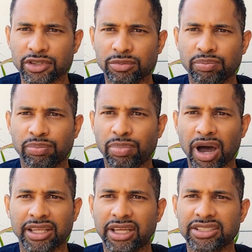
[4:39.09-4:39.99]
so your
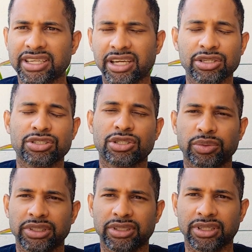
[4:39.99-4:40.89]
body doesn't get used
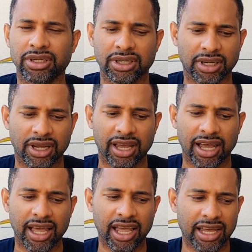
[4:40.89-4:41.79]
to it.
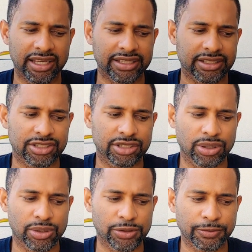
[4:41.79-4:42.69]
And
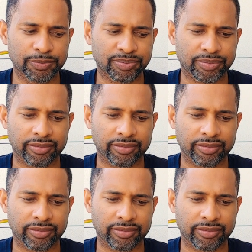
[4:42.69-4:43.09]
so